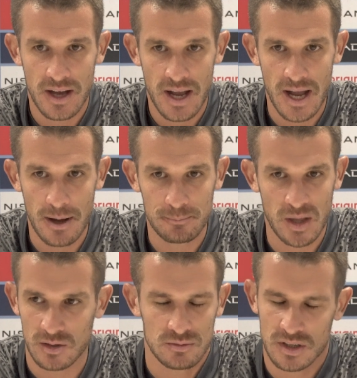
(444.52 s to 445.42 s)

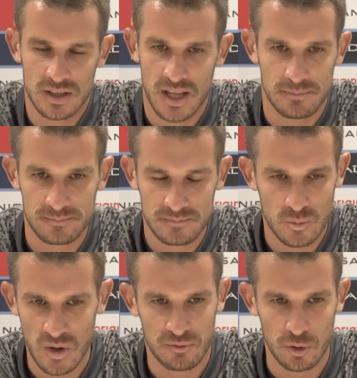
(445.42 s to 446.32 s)
And again,
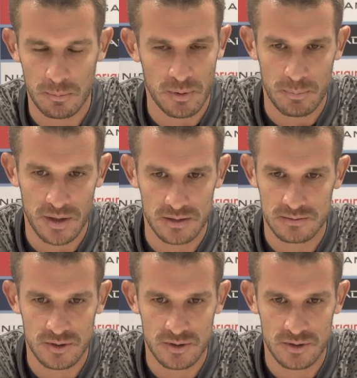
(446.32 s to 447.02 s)
we're fully prepared,